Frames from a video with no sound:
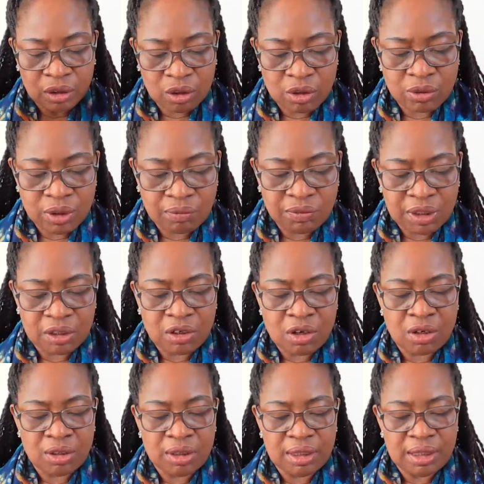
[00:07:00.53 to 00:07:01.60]
glory of the
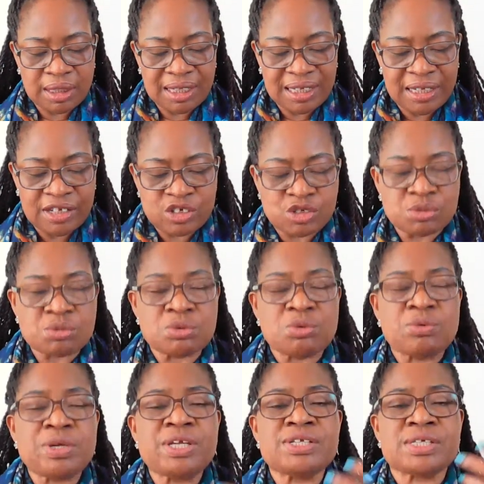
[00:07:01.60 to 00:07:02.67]
Lord is
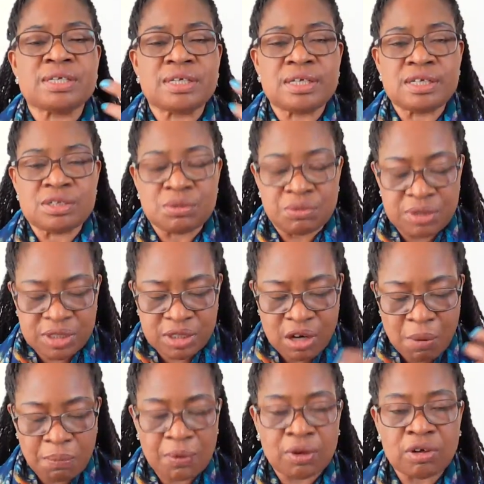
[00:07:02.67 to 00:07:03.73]
risen
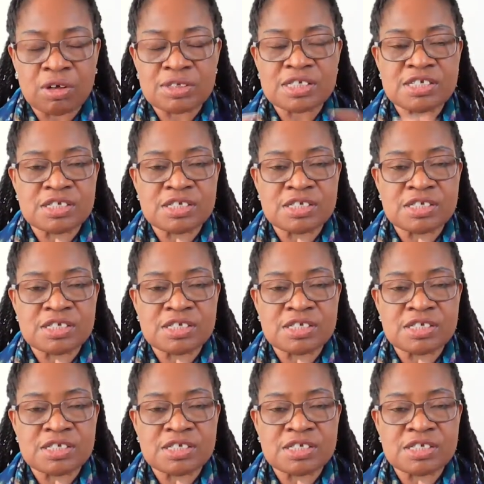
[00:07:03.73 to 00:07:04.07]
upon us.